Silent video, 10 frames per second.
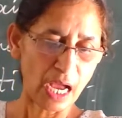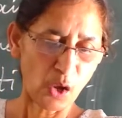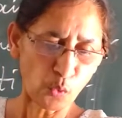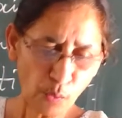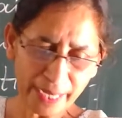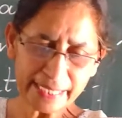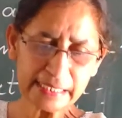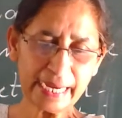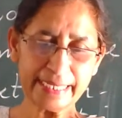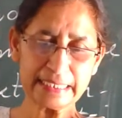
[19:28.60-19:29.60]

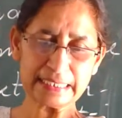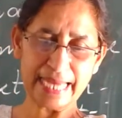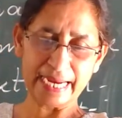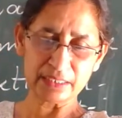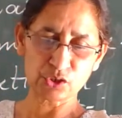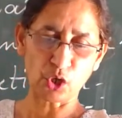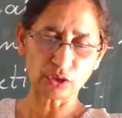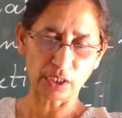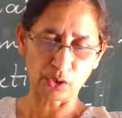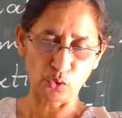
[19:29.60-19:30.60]
While I stand on
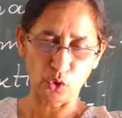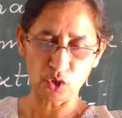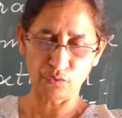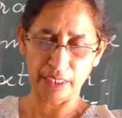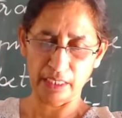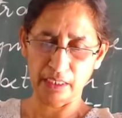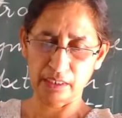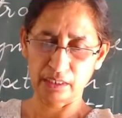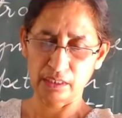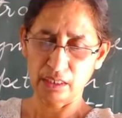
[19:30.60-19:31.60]
the roadway
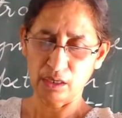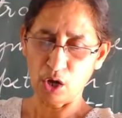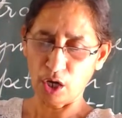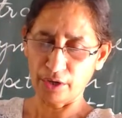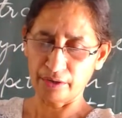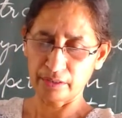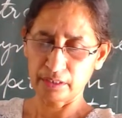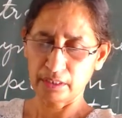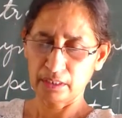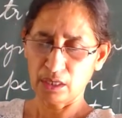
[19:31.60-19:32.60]
or
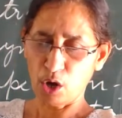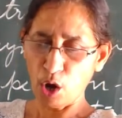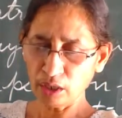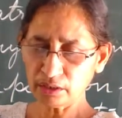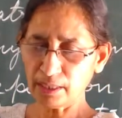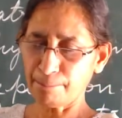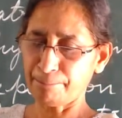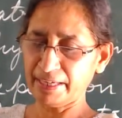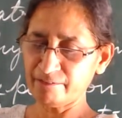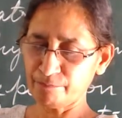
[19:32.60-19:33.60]
on
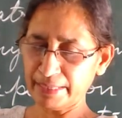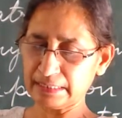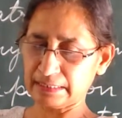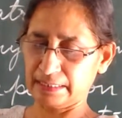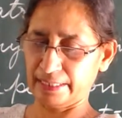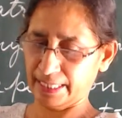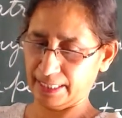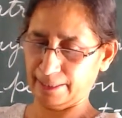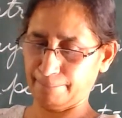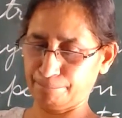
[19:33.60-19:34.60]
the pavement's
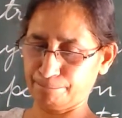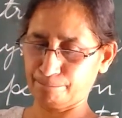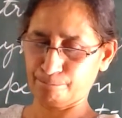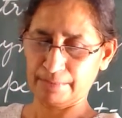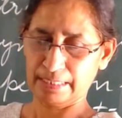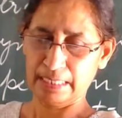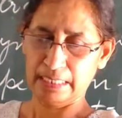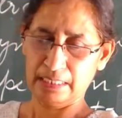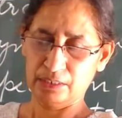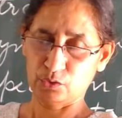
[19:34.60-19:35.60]
grey.
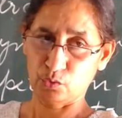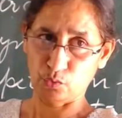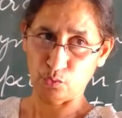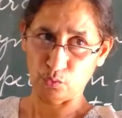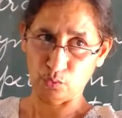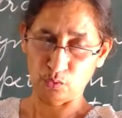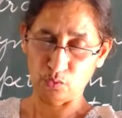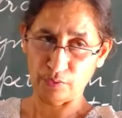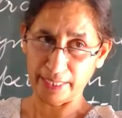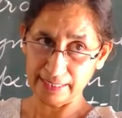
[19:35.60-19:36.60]
So
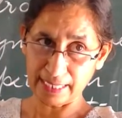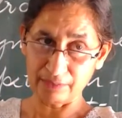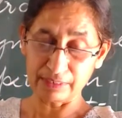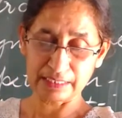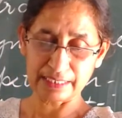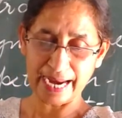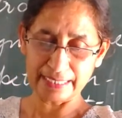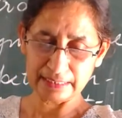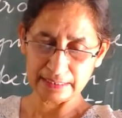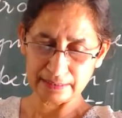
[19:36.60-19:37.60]
while I will
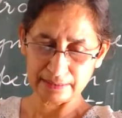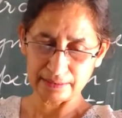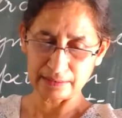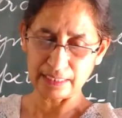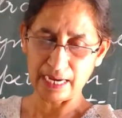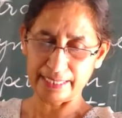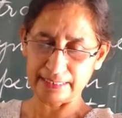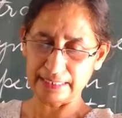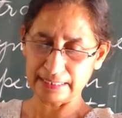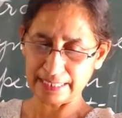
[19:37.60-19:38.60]
stand, I
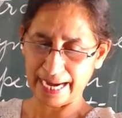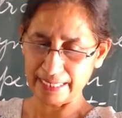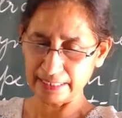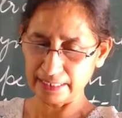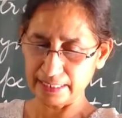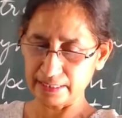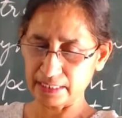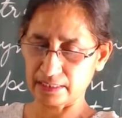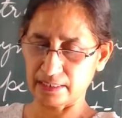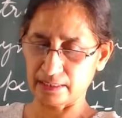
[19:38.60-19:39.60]
just stand here, he just